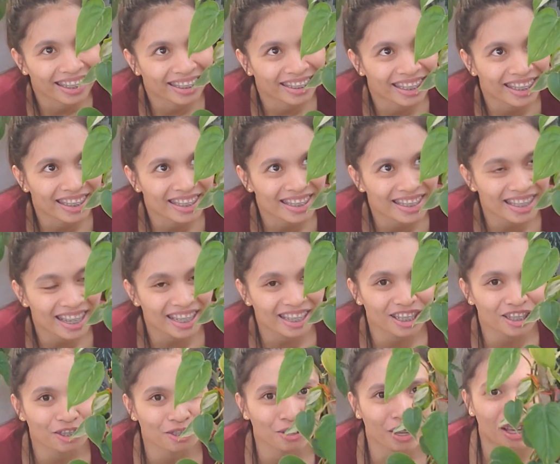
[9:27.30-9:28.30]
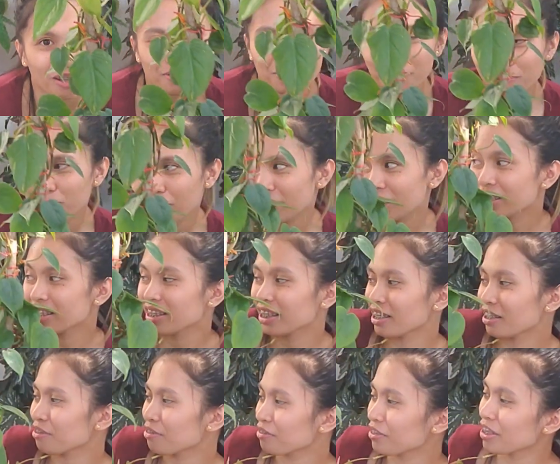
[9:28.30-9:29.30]
they decided to have a big
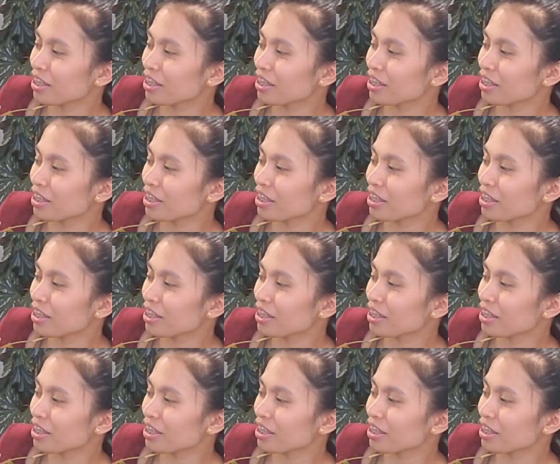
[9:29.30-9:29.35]
leaf.